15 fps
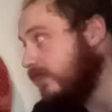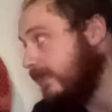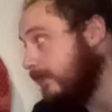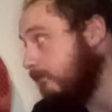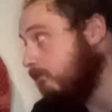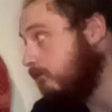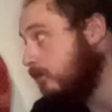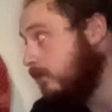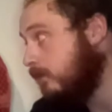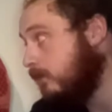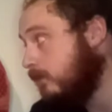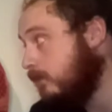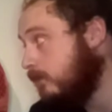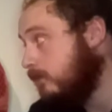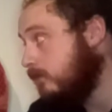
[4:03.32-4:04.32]
in.
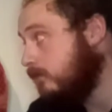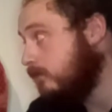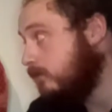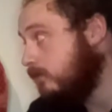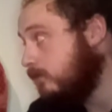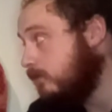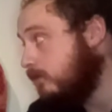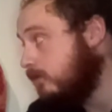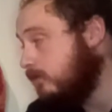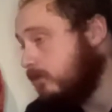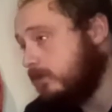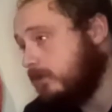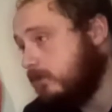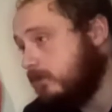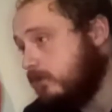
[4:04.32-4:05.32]
I don't know.
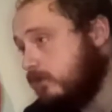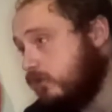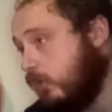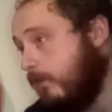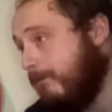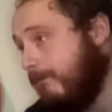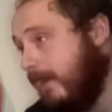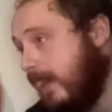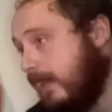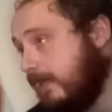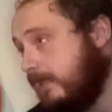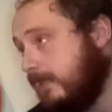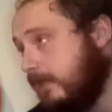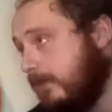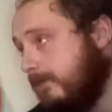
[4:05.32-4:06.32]
Come
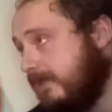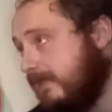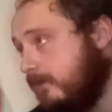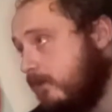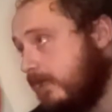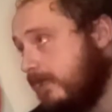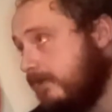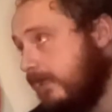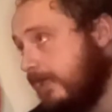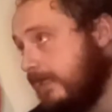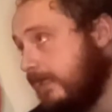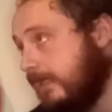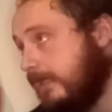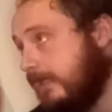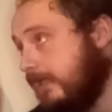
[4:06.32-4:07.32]
back, it'll be looking
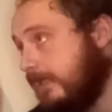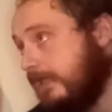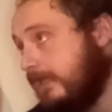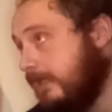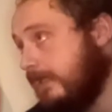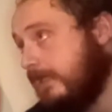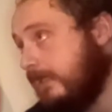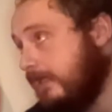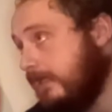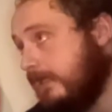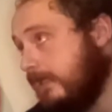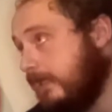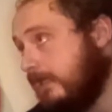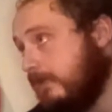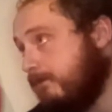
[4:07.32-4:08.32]
like
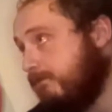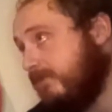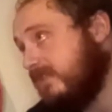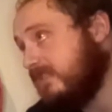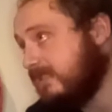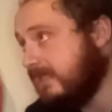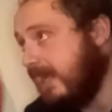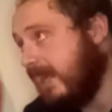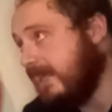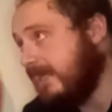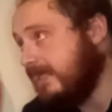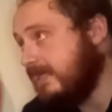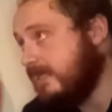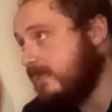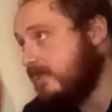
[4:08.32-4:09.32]

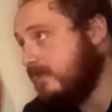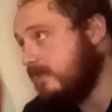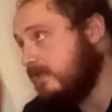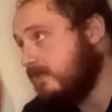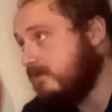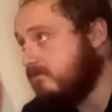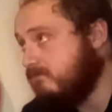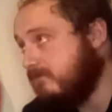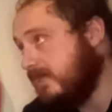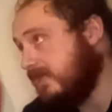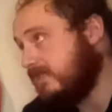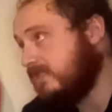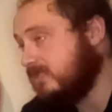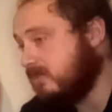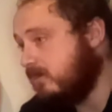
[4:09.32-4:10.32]
biscotti
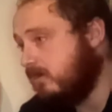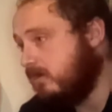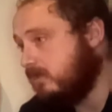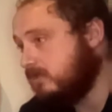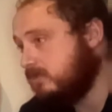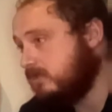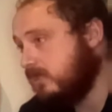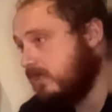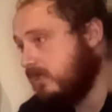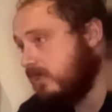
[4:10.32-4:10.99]
mixed sauce.